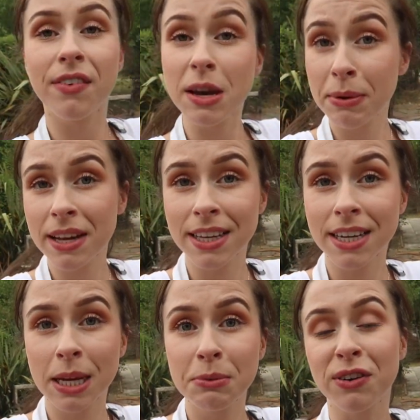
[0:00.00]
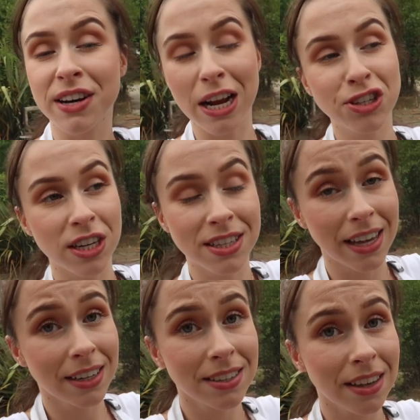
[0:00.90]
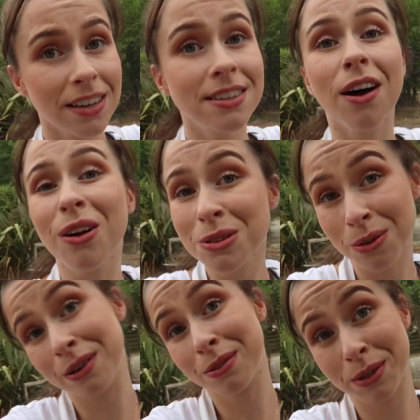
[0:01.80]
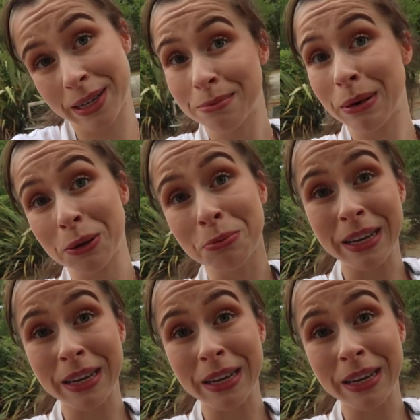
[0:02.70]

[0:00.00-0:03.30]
If anybody has any tips for natural insecticides, also leave those down below,